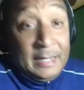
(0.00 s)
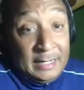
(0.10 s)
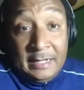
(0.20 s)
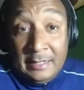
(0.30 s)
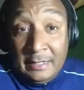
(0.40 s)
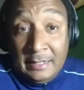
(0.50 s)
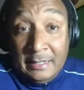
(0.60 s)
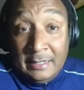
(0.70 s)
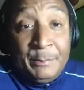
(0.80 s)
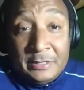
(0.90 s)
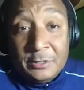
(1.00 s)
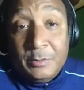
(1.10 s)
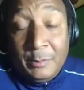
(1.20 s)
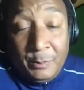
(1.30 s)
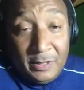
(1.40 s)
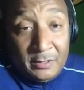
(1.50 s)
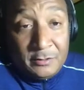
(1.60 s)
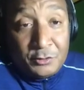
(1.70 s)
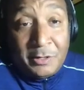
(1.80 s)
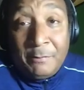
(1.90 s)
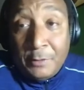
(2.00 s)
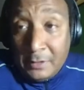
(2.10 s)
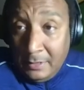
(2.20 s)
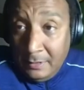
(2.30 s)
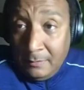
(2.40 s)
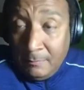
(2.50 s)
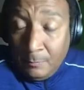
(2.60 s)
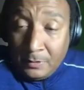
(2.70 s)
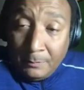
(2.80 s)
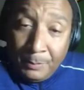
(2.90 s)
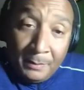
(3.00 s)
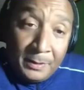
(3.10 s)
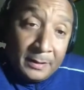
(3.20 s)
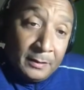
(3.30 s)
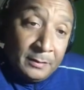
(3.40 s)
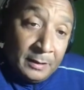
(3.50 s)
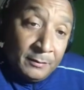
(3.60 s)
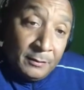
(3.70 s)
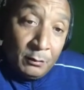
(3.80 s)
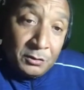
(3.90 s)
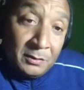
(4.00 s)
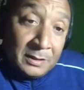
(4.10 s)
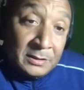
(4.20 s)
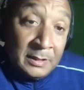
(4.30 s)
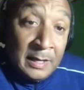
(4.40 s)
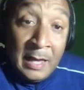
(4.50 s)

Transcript: And let me be straight with the public and those who are listening.